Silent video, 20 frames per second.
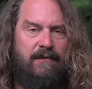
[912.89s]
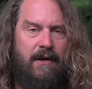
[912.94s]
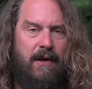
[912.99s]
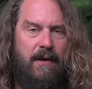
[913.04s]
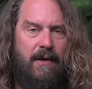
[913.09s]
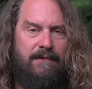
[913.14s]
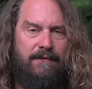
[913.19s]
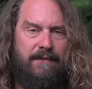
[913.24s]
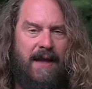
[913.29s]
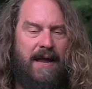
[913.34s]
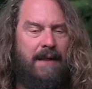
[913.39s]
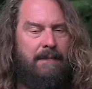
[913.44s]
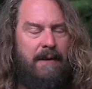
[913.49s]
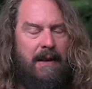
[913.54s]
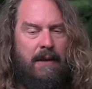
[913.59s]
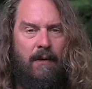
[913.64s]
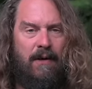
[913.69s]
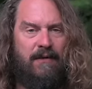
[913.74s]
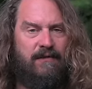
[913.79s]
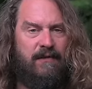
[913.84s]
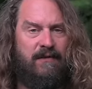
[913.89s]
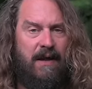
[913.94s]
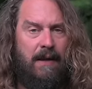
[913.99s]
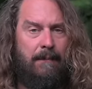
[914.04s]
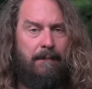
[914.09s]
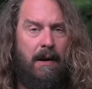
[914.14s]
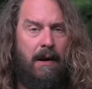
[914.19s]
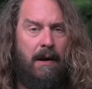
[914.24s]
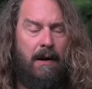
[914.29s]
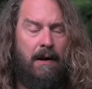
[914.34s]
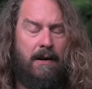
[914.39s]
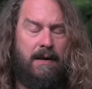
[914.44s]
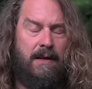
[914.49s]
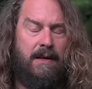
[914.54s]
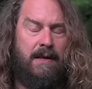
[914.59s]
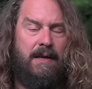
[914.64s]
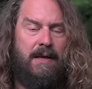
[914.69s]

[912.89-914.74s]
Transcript: So if anybody wants to take part,